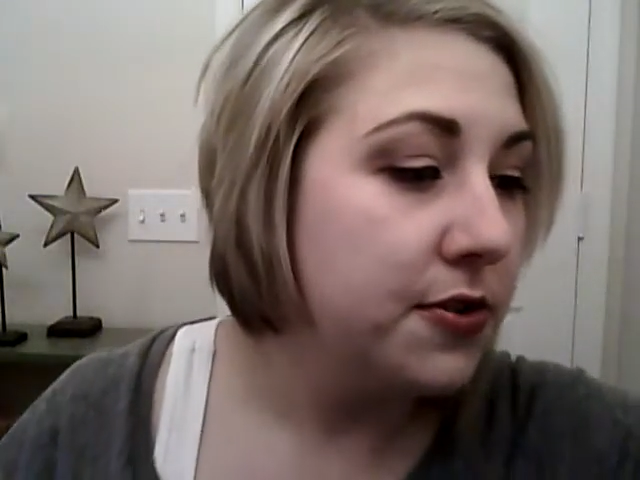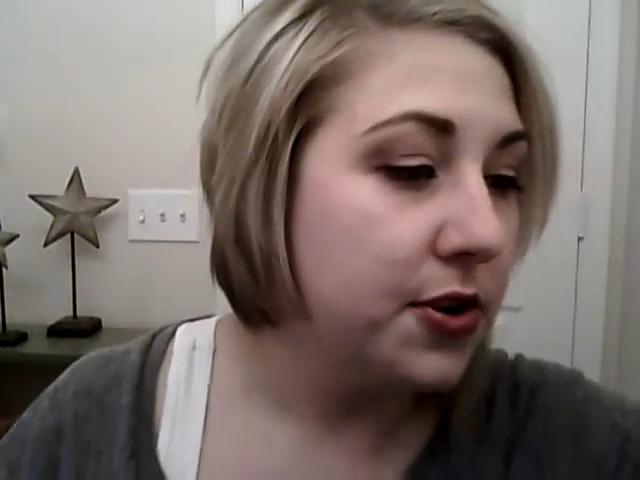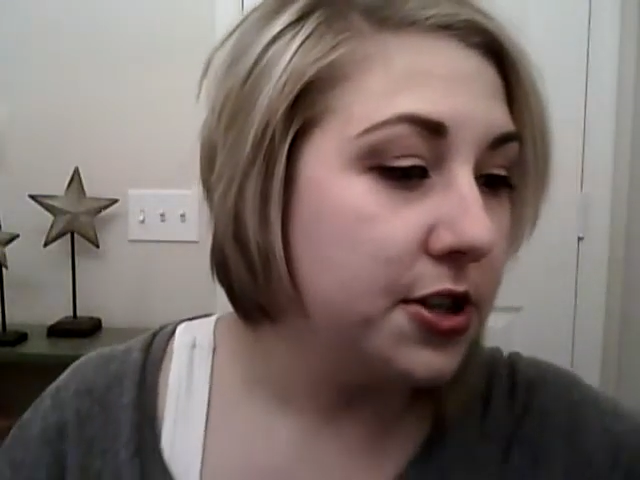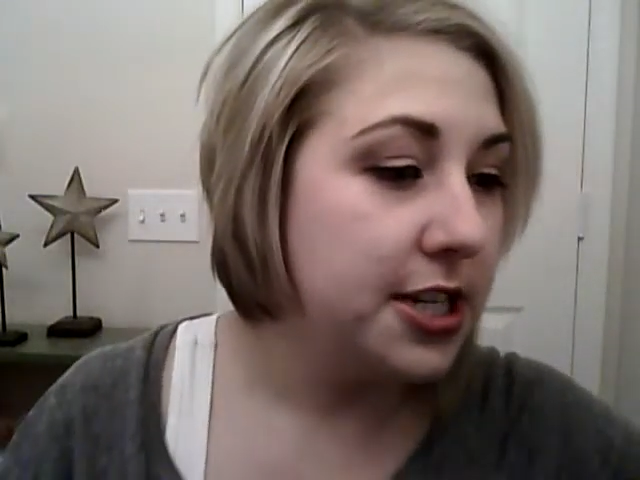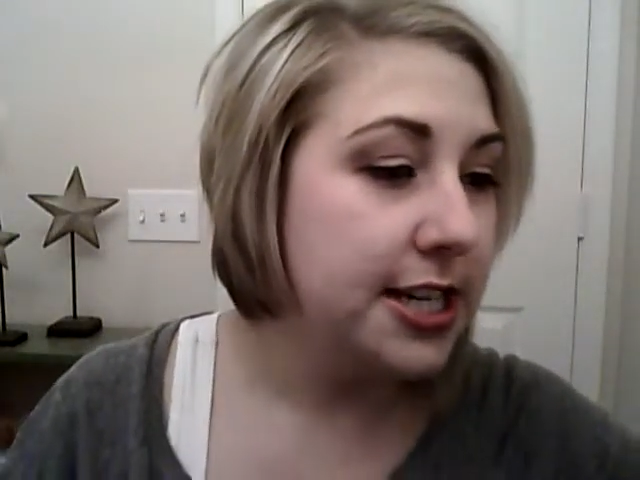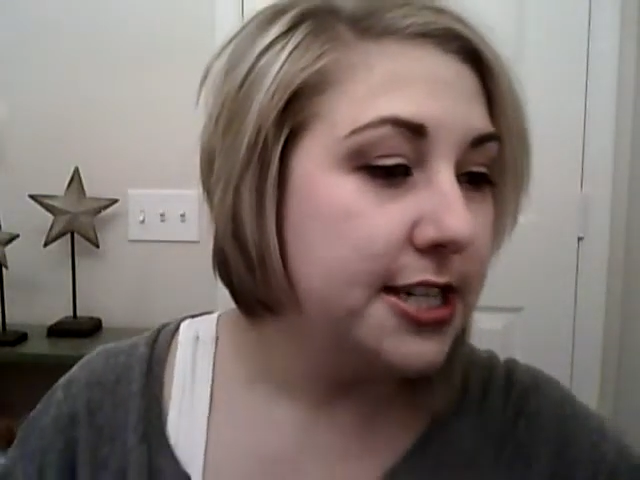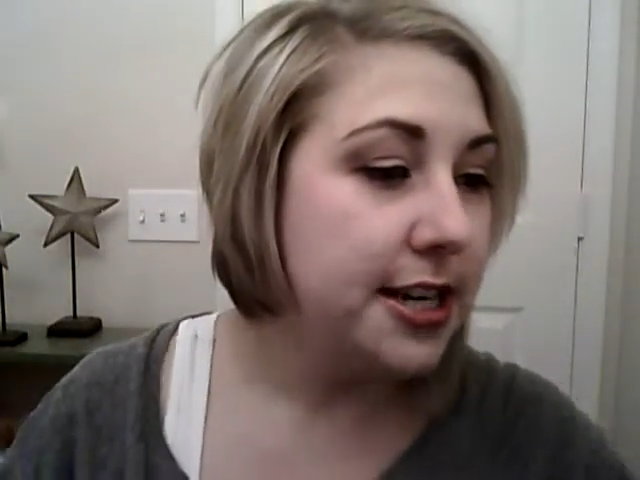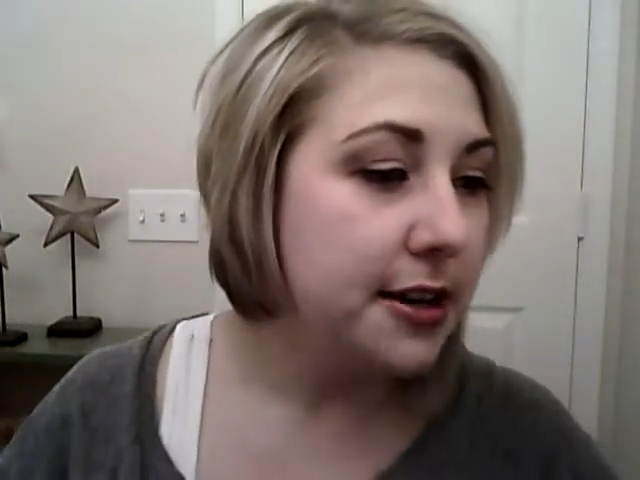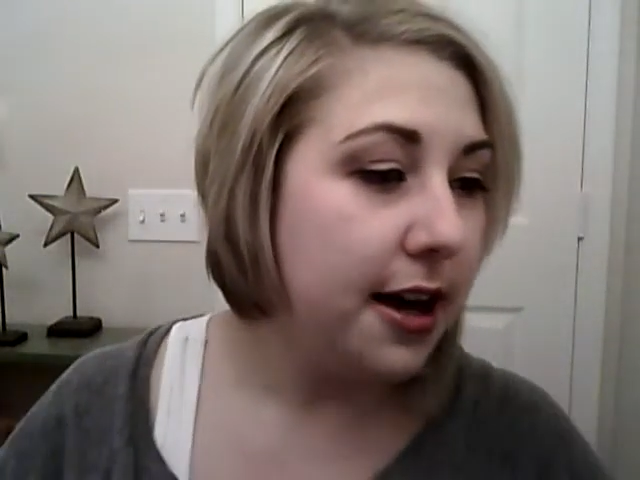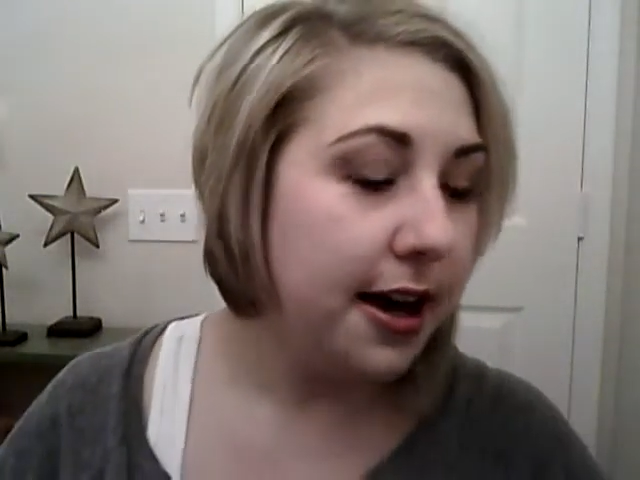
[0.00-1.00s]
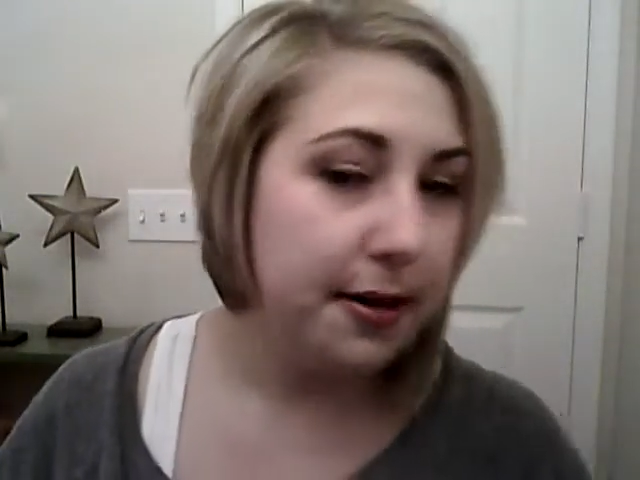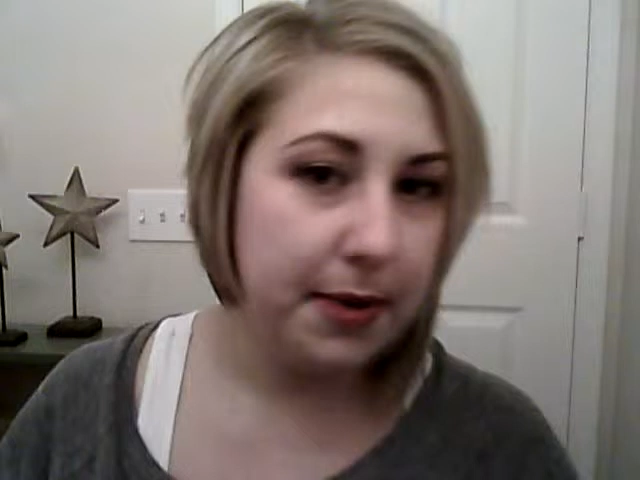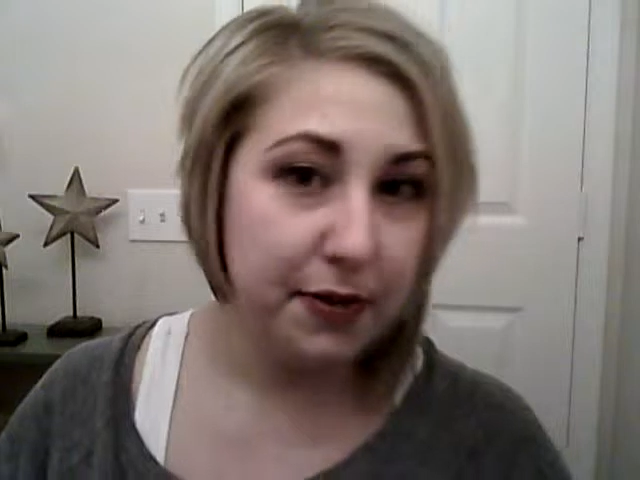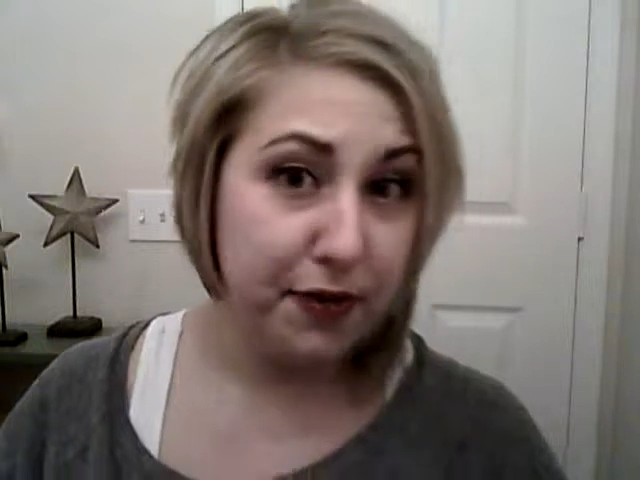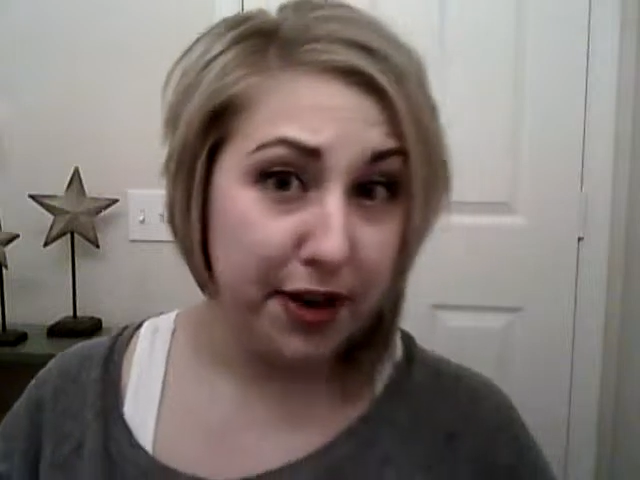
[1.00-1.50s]
So for teasing,
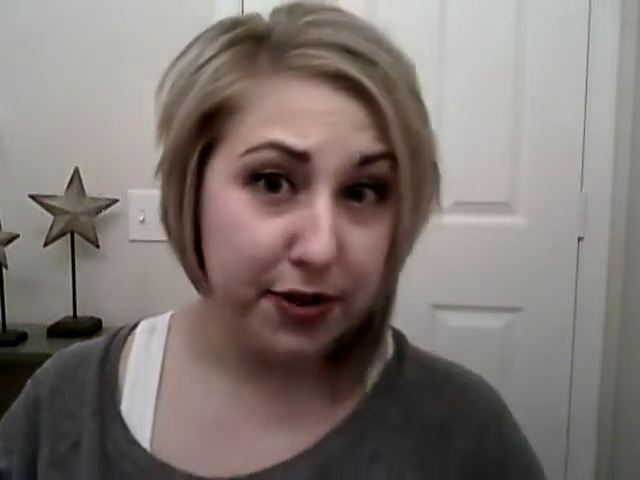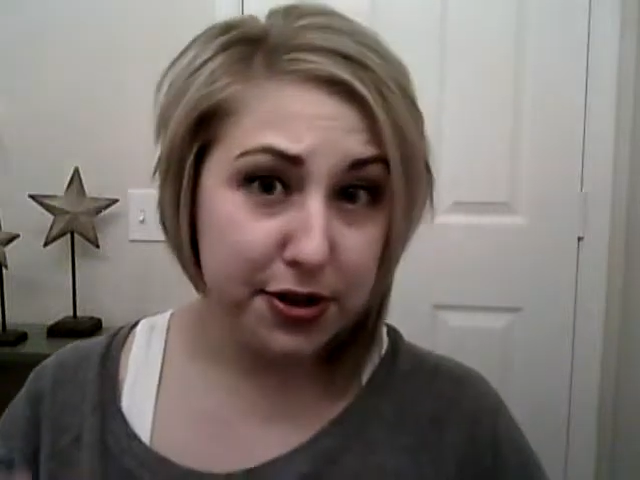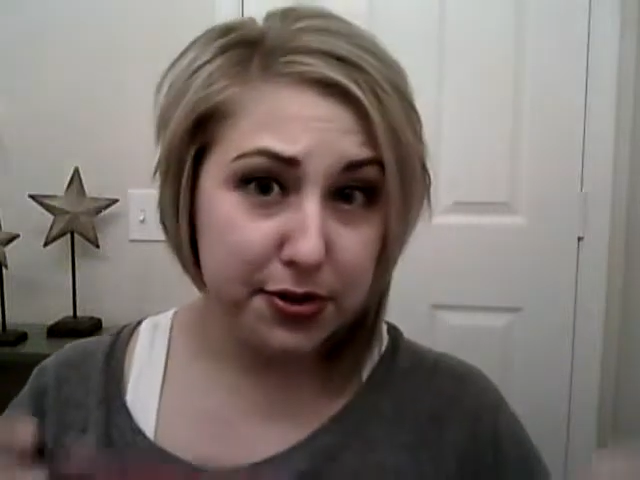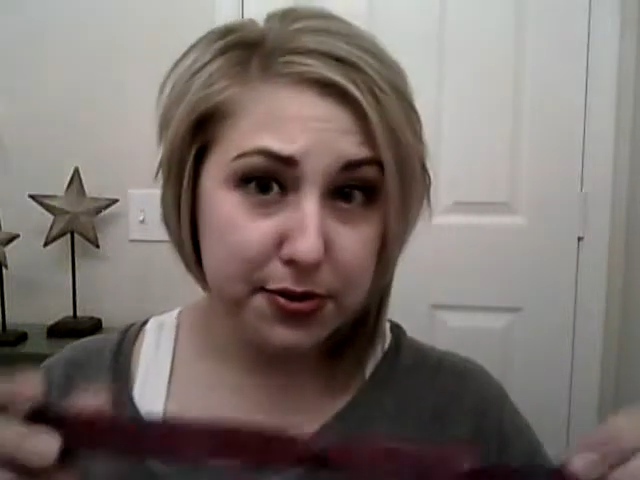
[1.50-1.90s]
my favorite